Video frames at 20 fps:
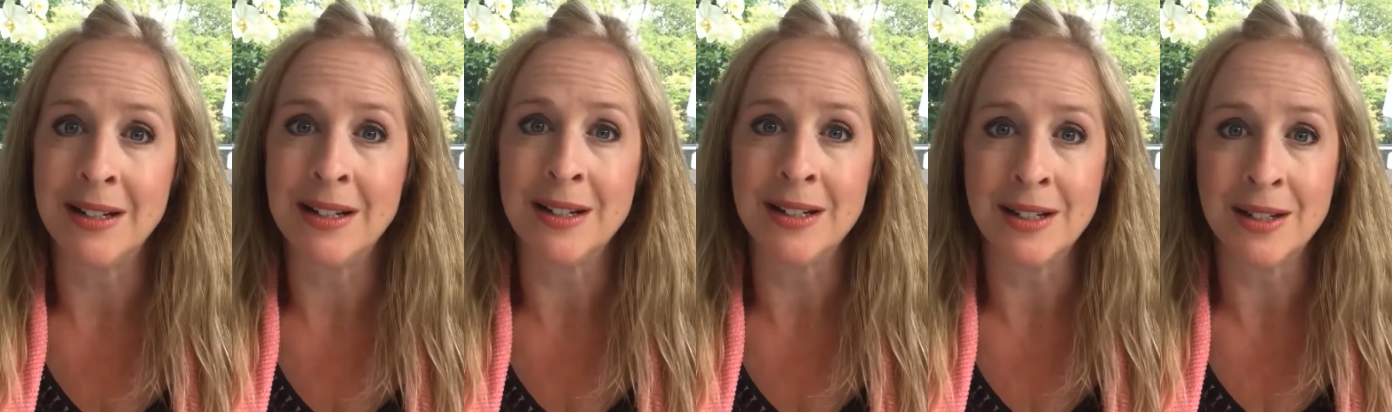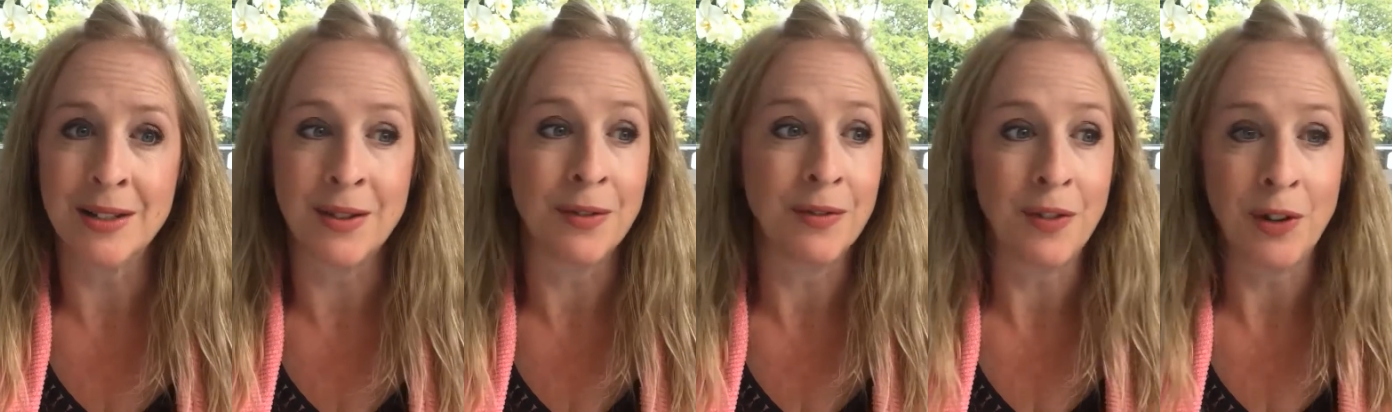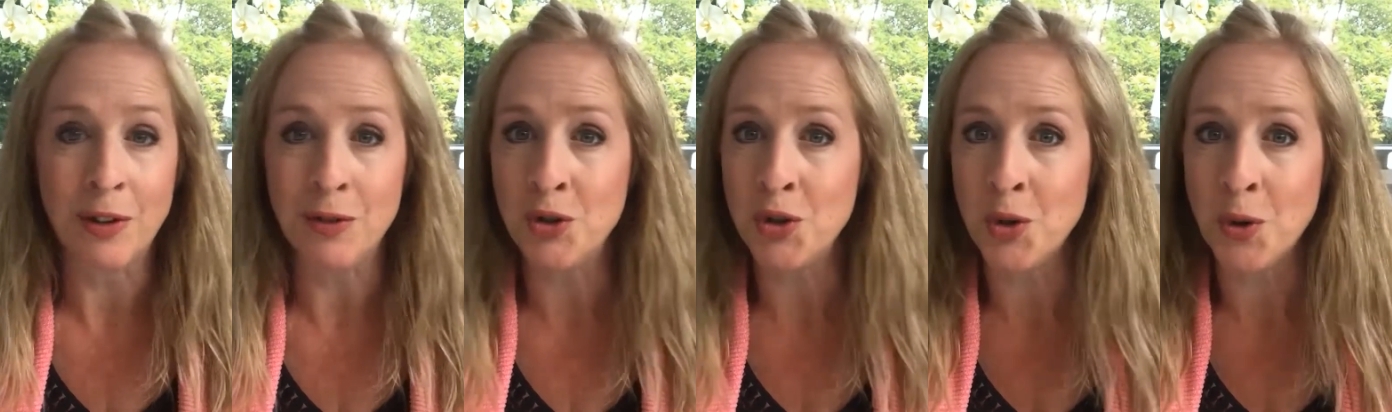It's sort of full
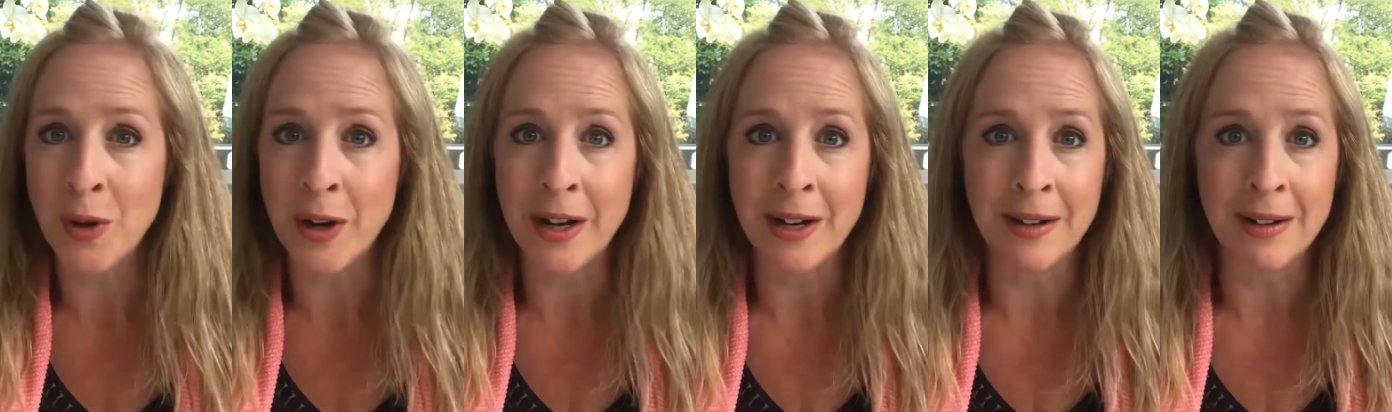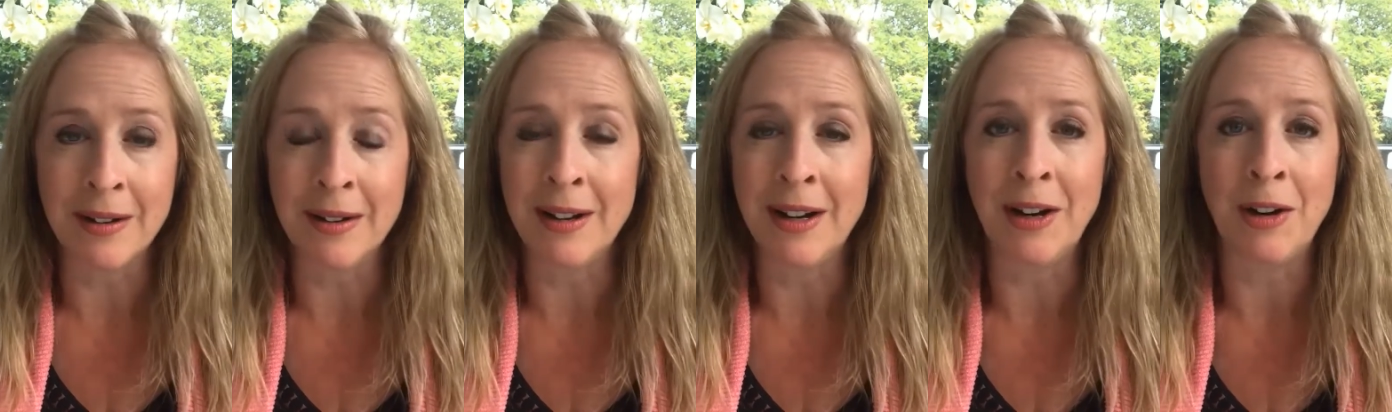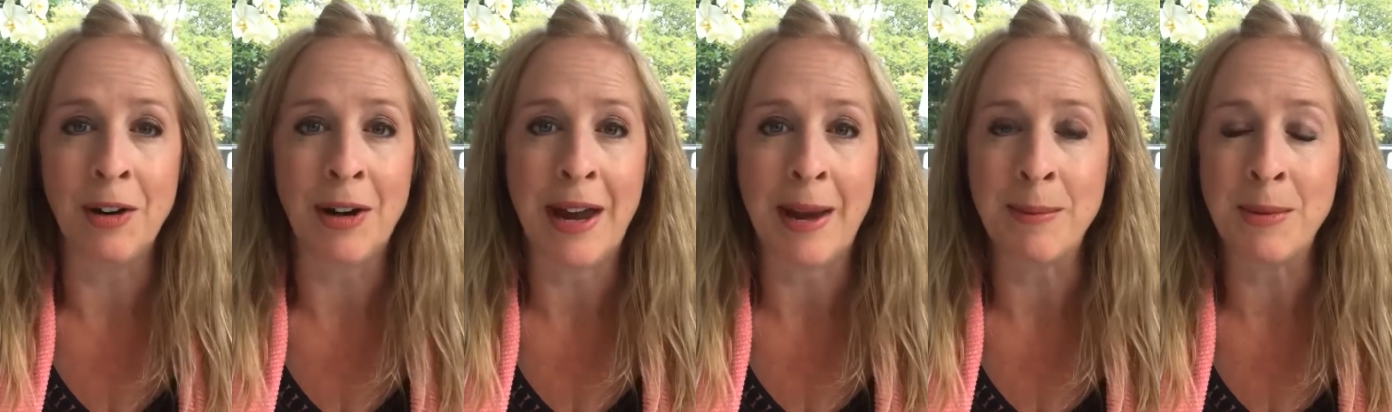of joy
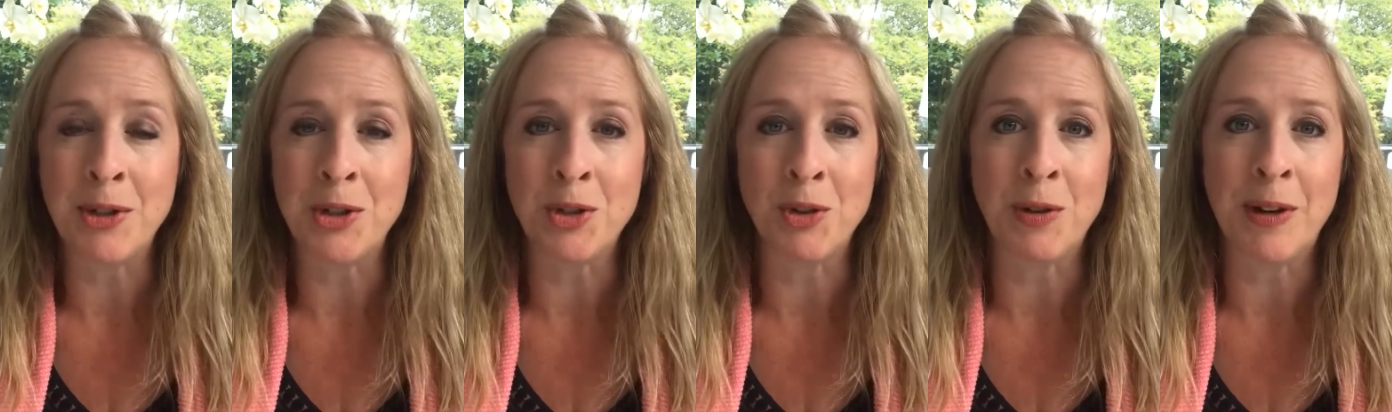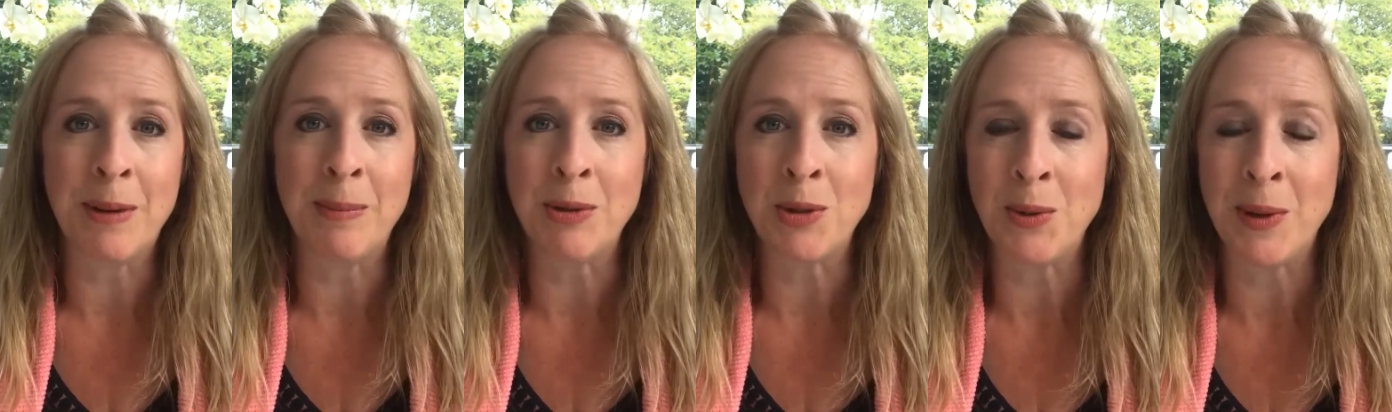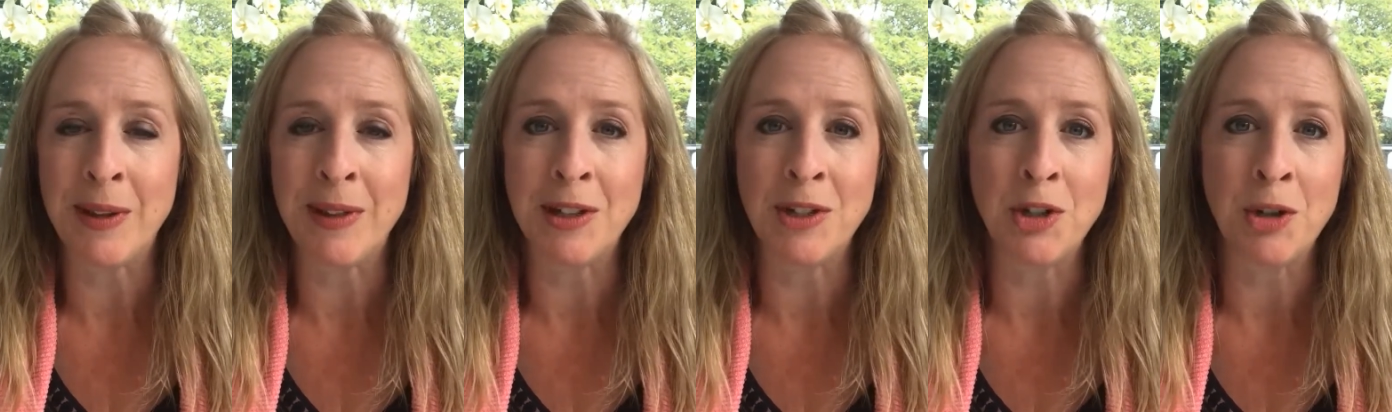and, chemistry
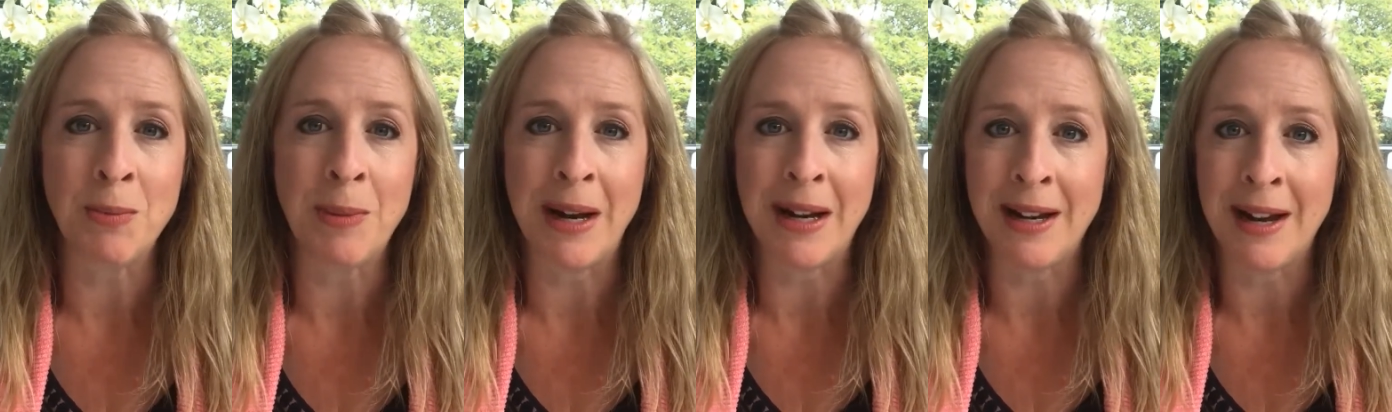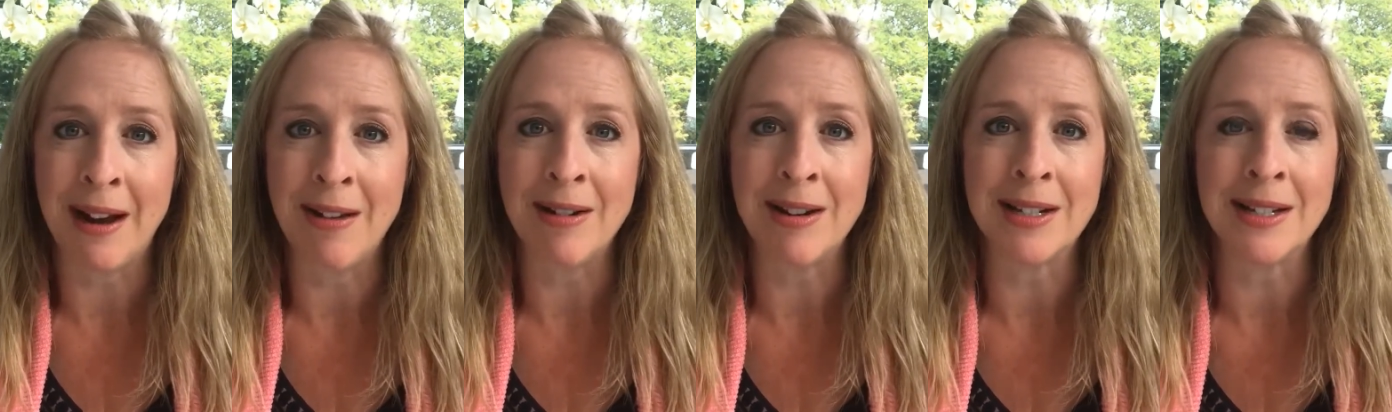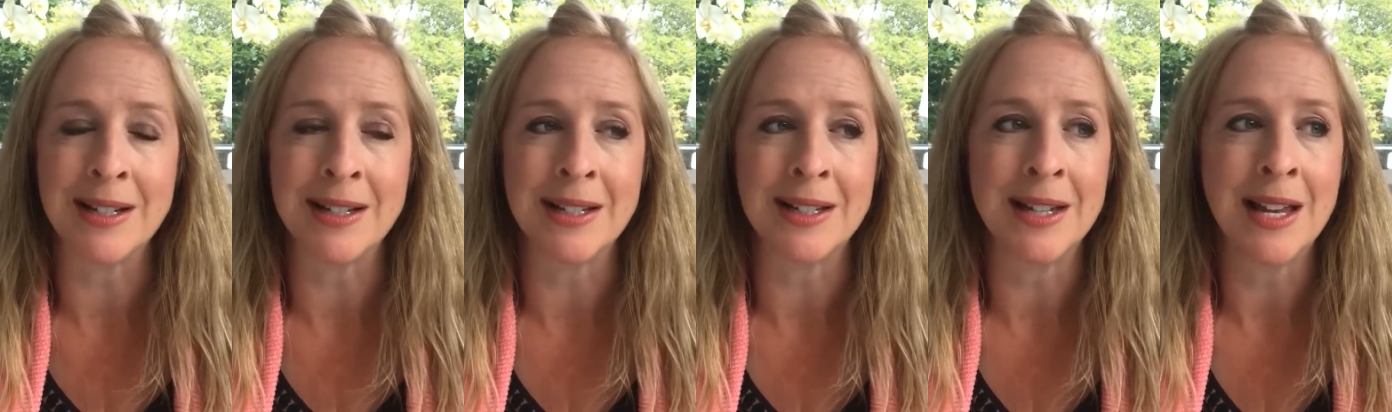between the two main
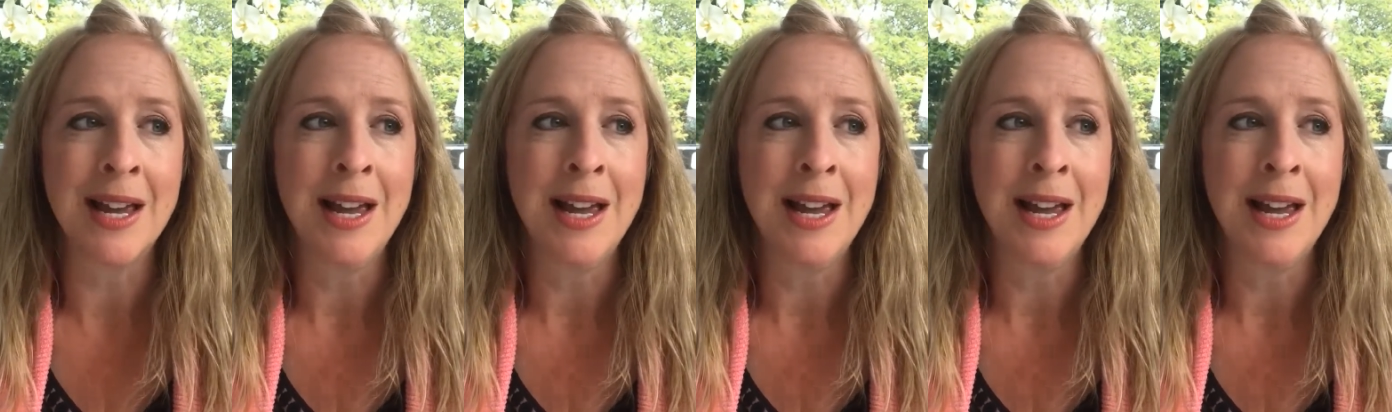characters,